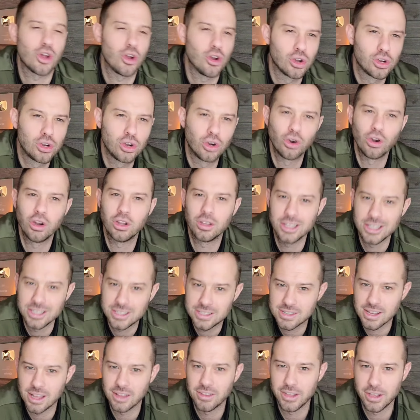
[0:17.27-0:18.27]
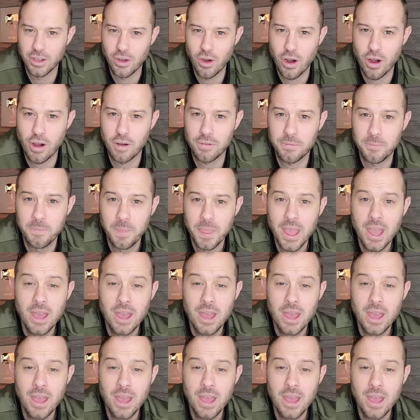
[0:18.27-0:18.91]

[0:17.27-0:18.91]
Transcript: are currently selling off.